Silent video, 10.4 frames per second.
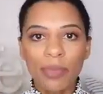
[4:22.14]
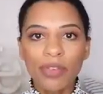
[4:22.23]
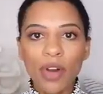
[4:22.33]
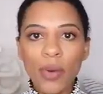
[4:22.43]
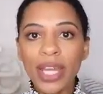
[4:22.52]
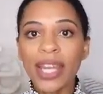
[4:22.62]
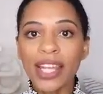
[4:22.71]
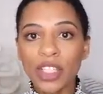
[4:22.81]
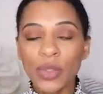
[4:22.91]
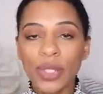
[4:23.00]
before we get
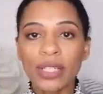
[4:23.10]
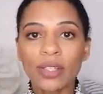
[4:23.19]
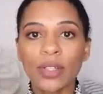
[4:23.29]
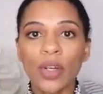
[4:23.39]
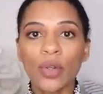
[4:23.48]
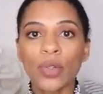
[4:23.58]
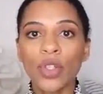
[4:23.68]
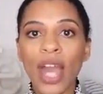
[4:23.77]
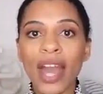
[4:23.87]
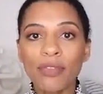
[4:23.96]
into it,
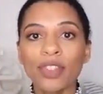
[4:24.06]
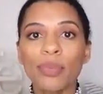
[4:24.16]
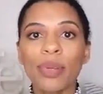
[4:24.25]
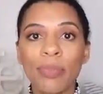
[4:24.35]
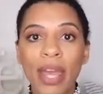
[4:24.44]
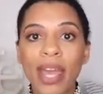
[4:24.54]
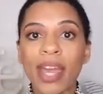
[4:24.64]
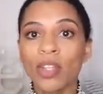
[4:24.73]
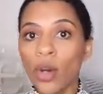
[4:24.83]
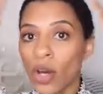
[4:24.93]
you have to
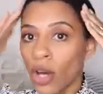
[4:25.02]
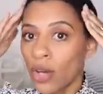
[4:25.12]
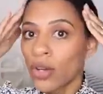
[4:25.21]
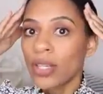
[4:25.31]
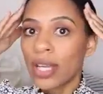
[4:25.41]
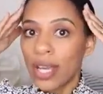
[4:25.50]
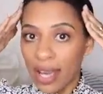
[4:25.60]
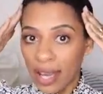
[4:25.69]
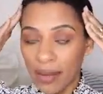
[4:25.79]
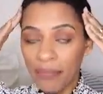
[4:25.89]
prepare your own
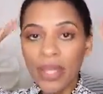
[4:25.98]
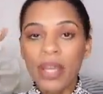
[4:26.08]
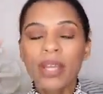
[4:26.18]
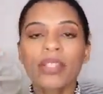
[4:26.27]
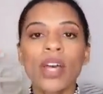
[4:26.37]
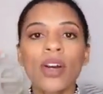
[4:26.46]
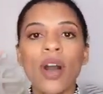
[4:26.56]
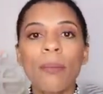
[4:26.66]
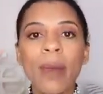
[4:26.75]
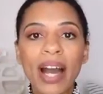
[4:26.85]
hair.
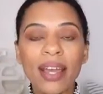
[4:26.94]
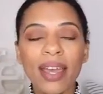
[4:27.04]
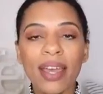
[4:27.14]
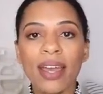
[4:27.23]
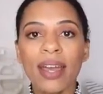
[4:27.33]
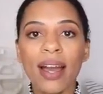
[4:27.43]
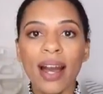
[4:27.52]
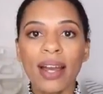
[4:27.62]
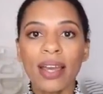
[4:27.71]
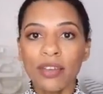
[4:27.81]
So my hair,
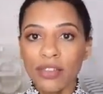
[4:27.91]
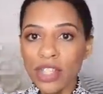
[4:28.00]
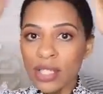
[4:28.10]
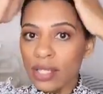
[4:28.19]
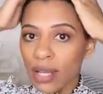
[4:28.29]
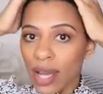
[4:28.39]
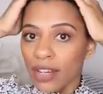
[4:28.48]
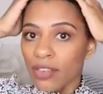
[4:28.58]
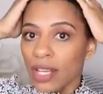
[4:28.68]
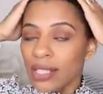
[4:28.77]
I have just
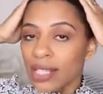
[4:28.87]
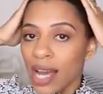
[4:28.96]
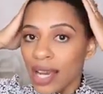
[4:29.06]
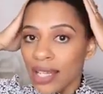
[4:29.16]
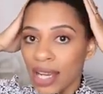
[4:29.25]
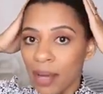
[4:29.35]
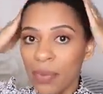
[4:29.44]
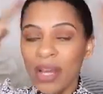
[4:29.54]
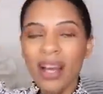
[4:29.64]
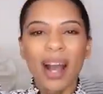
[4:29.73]
kind of tied
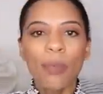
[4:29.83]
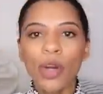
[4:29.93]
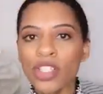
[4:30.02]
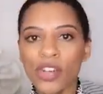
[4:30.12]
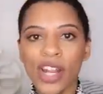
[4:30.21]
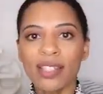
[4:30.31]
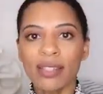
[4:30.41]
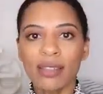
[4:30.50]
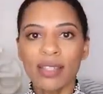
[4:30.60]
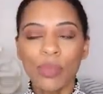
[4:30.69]
up. I
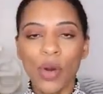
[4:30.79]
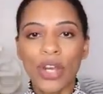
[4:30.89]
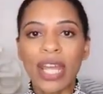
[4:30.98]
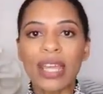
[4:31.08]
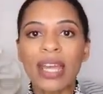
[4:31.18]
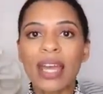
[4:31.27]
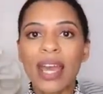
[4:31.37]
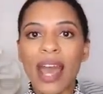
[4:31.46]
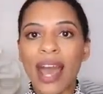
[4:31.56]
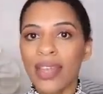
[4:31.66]
moisturized it this morning,
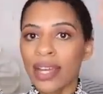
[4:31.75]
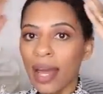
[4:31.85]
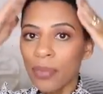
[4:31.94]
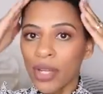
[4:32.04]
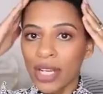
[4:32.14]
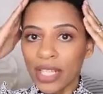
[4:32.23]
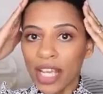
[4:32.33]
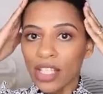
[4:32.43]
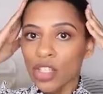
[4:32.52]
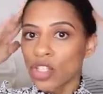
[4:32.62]
and then I put it
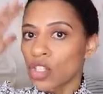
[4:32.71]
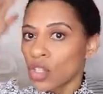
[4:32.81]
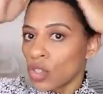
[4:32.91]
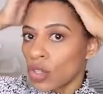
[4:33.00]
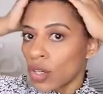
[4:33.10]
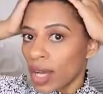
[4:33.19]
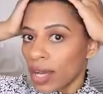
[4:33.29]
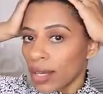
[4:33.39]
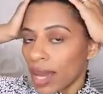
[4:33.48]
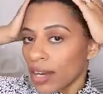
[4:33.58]
into
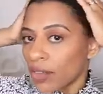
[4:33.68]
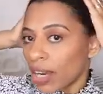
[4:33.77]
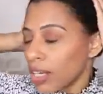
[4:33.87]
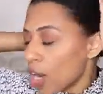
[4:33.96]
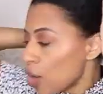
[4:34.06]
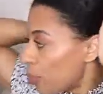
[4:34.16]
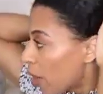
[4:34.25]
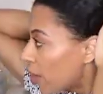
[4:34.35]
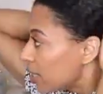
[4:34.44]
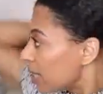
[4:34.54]
kind of like a low
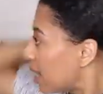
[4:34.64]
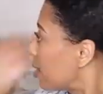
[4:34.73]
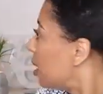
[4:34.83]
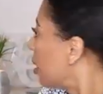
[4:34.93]
ponytail, a